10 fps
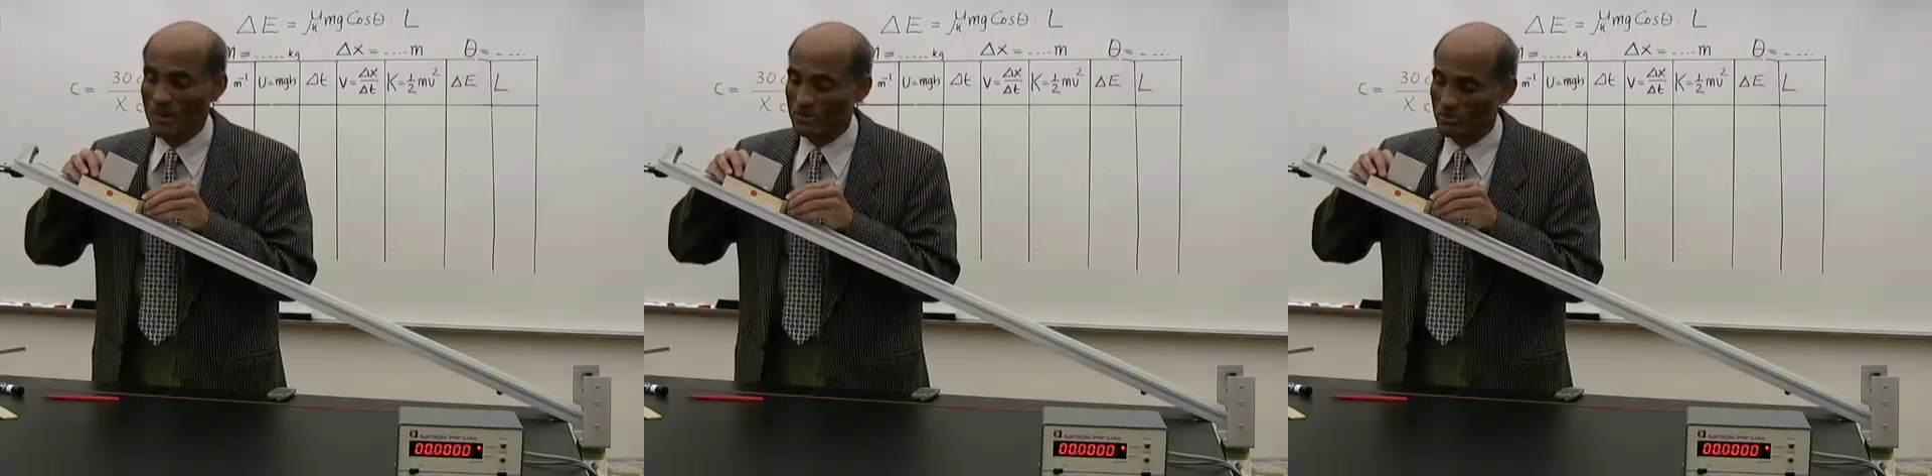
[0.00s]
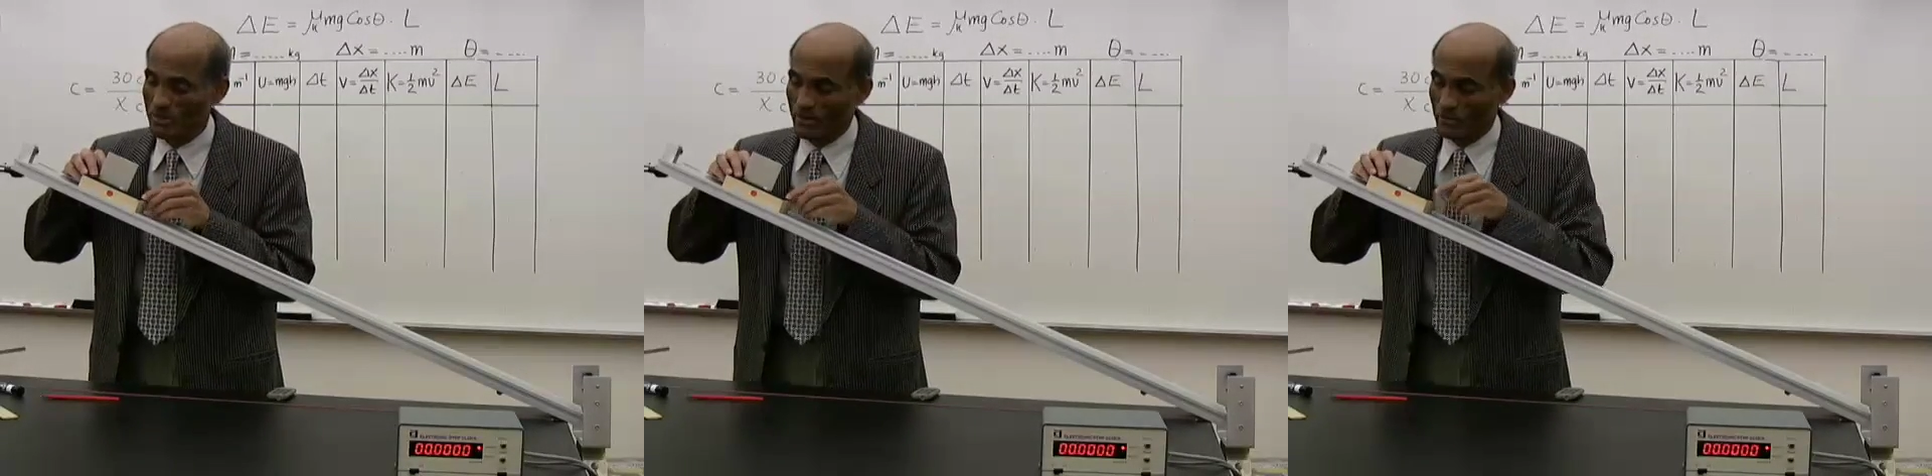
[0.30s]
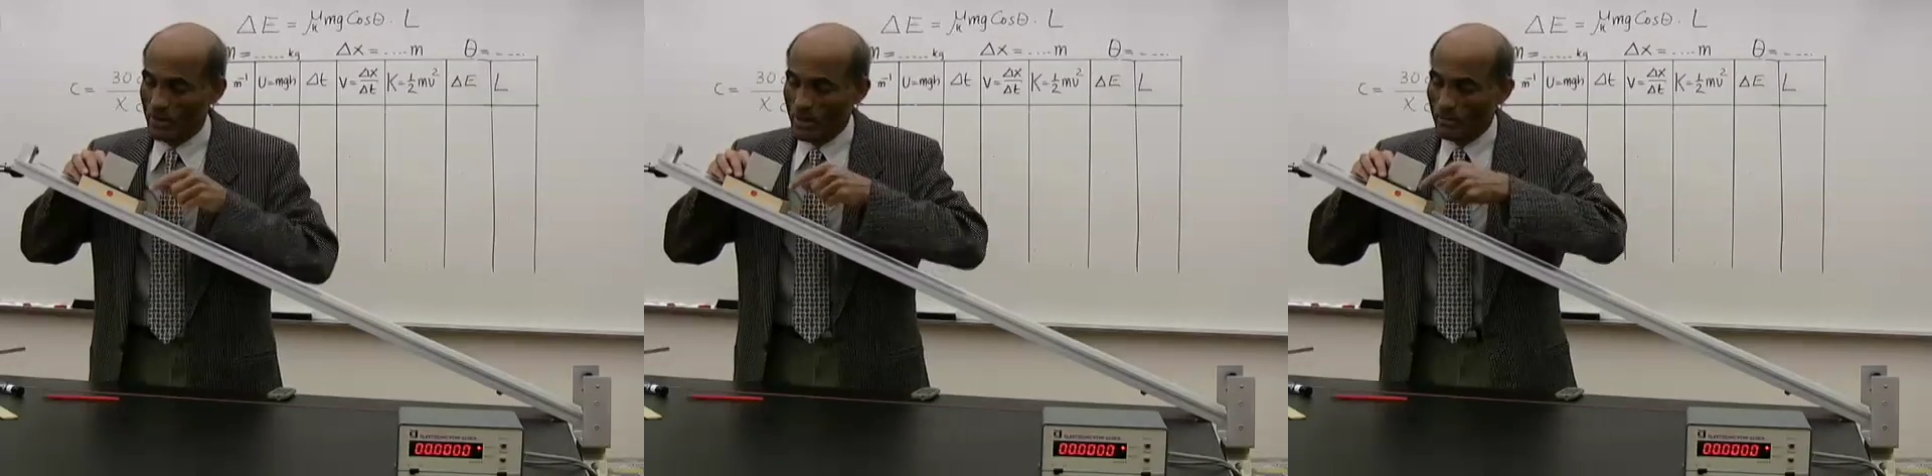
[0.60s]

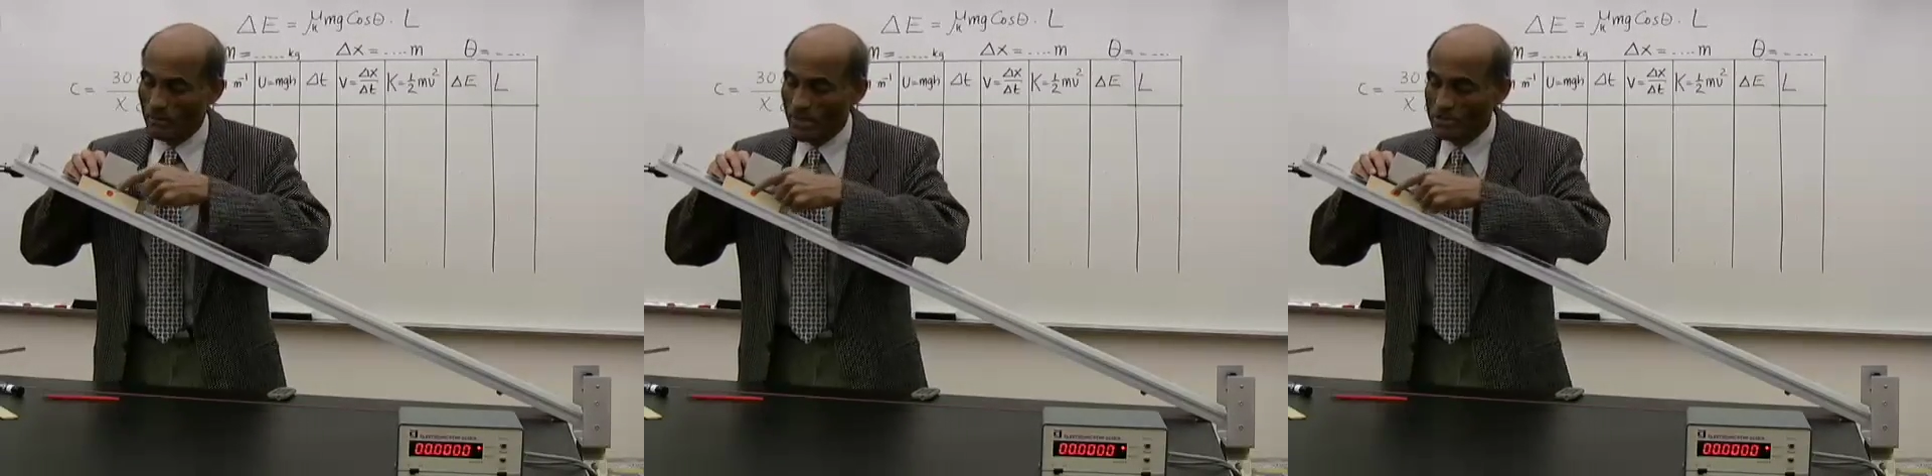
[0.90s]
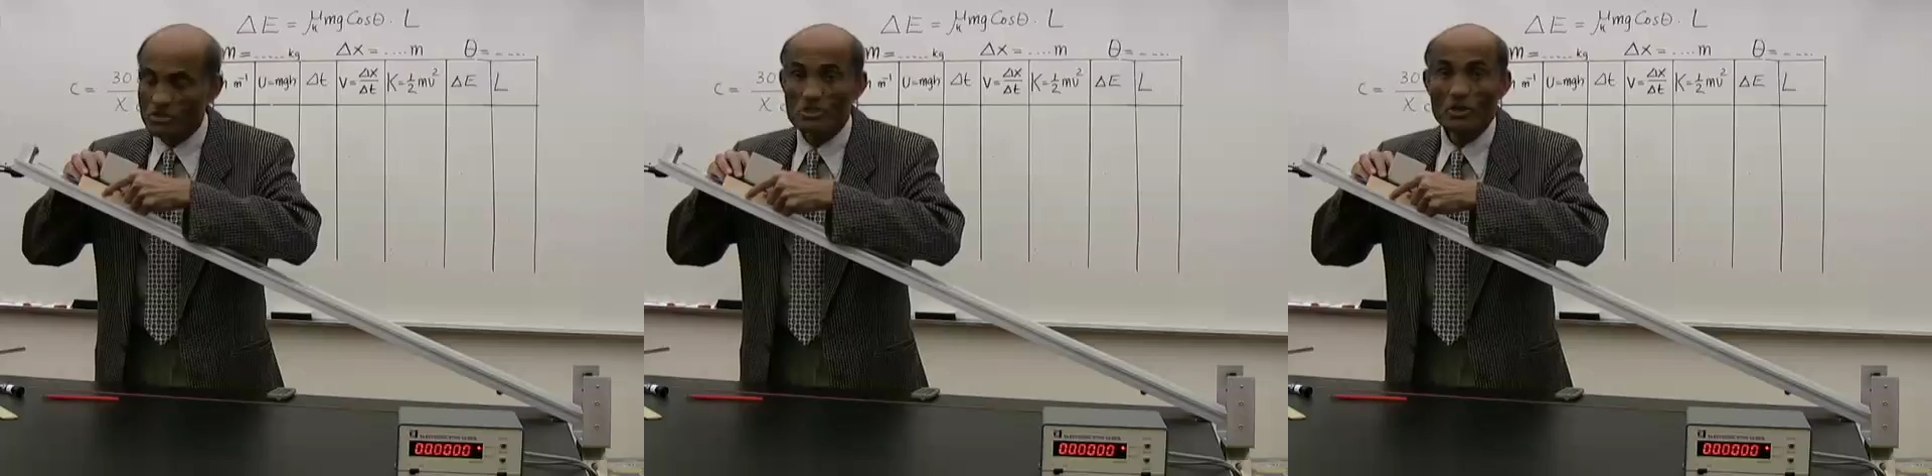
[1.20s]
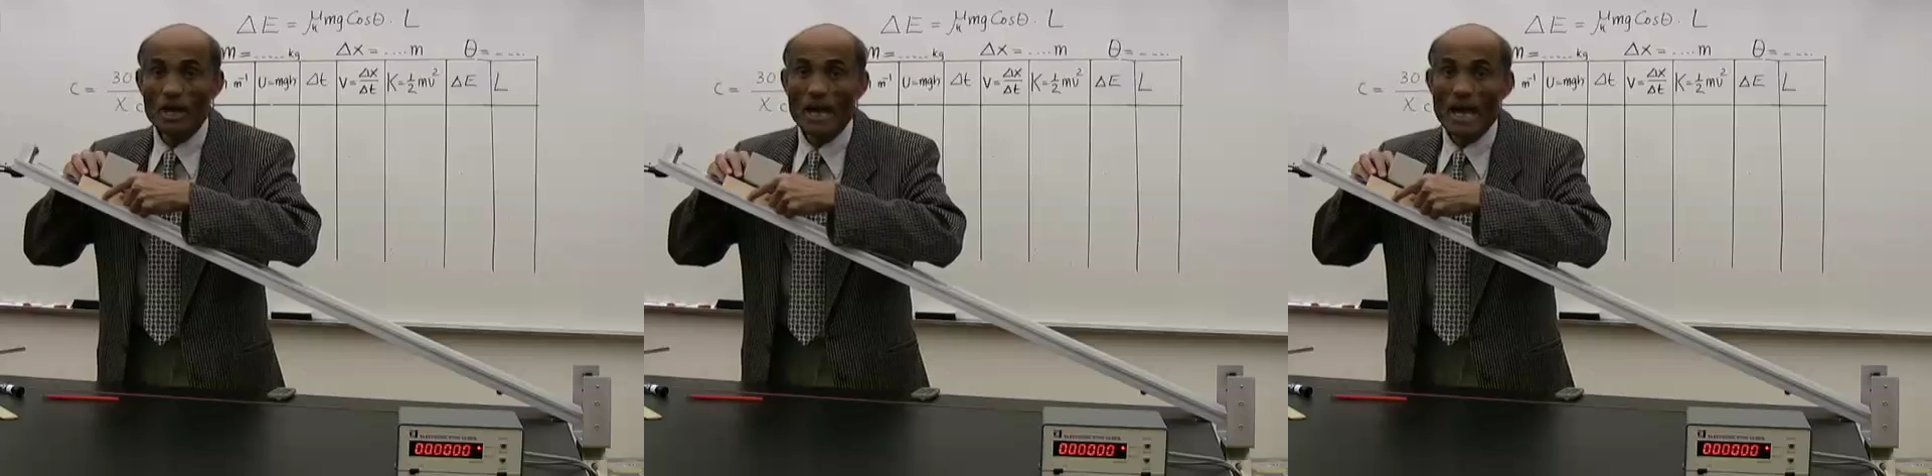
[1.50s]
measurements. Measure
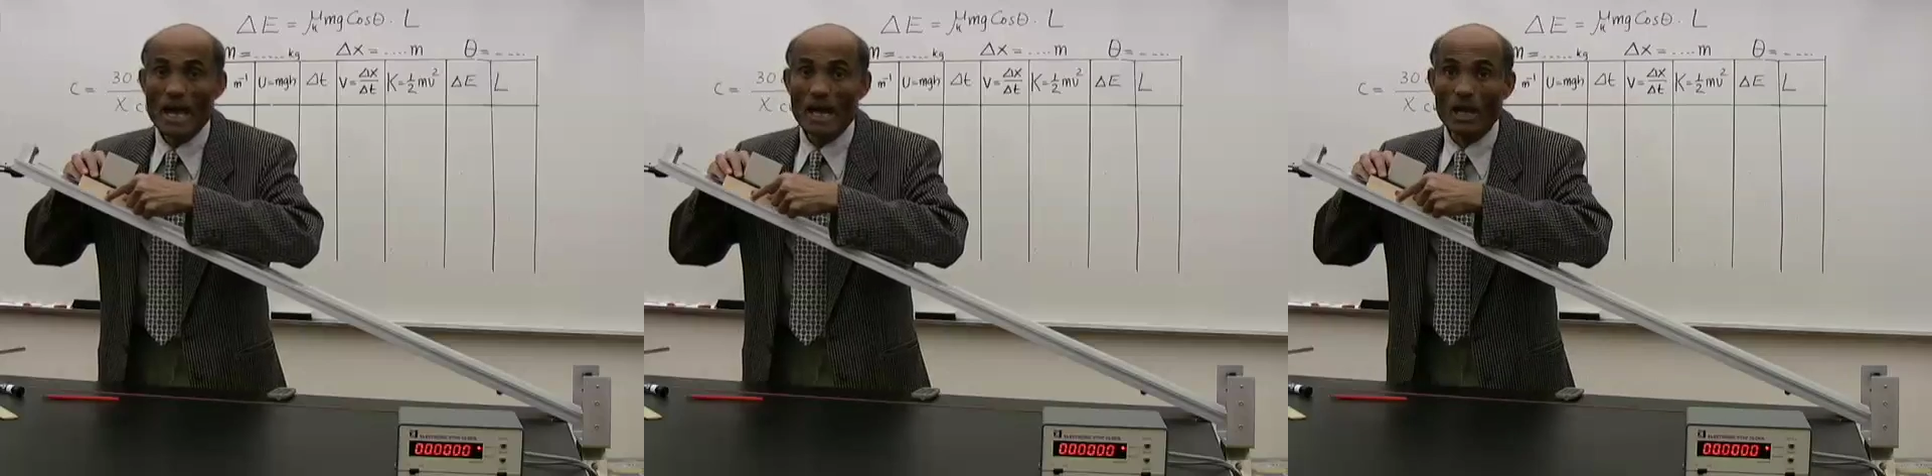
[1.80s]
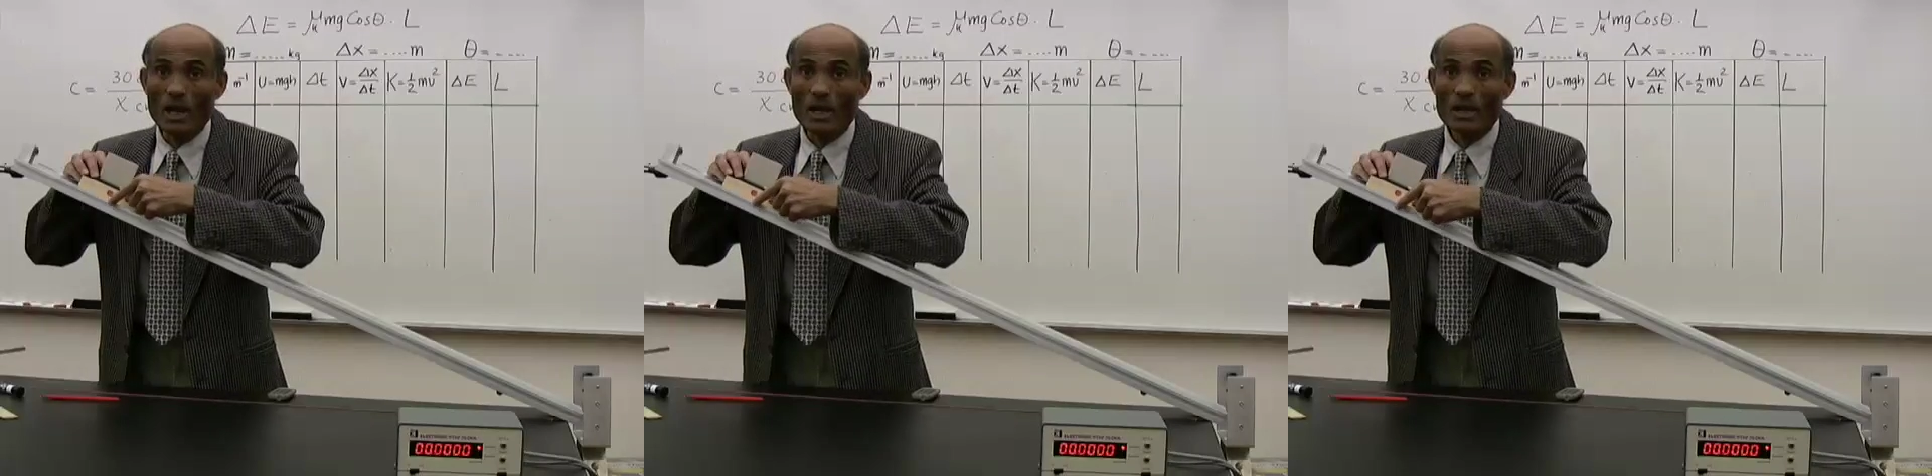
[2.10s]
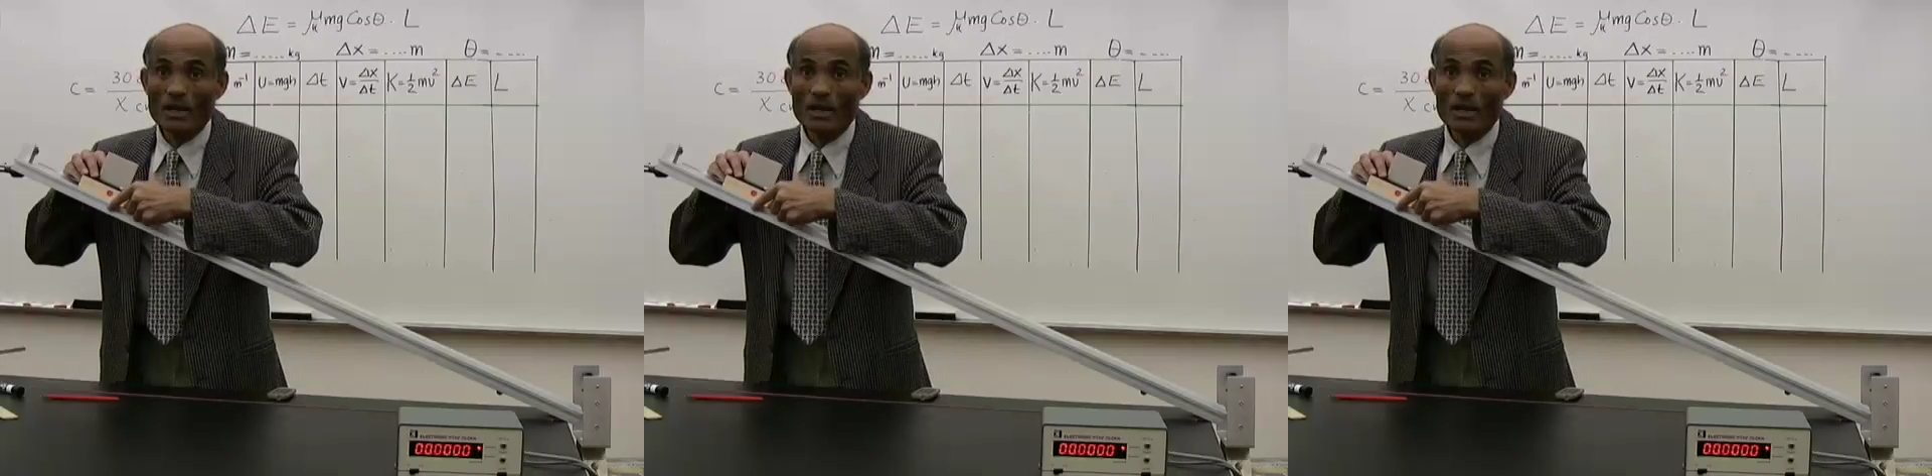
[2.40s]
your L.